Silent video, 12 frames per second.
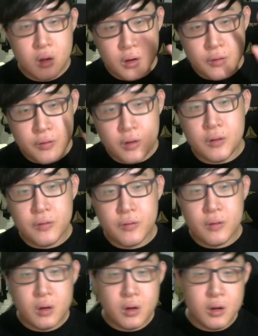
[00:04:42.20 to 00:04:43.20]
Fourth,
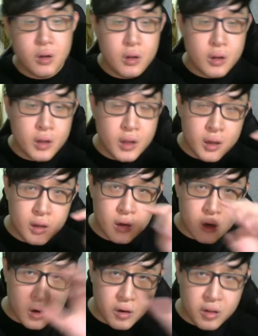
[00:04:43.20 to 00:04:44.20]
in the
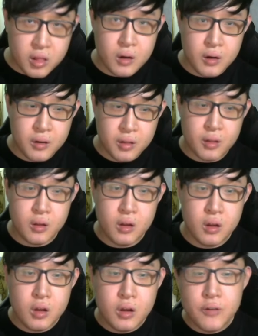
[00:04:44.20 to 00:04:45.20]
core slots,
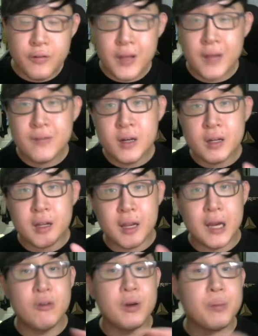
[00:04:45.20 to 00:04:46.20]
favor the
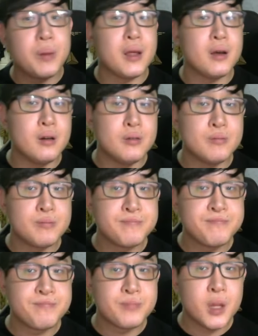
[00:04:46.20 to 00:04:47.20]
carry player.
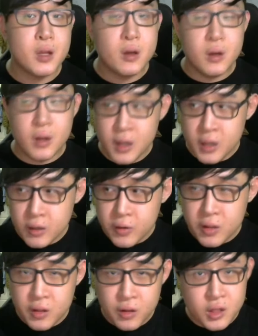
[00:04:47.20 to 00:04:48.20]
In the
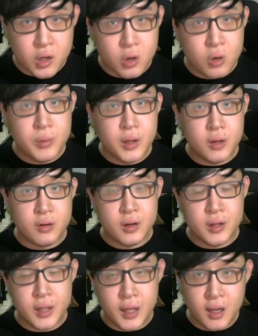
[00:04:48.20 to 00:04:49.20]
recent Stockholm
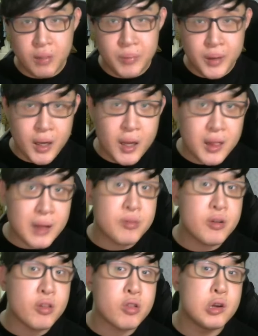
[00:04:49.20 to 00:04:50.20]
Major, there has been
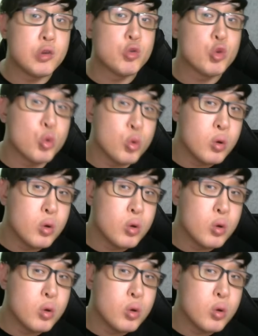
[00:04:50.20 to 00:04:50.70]
exceptions to the rule,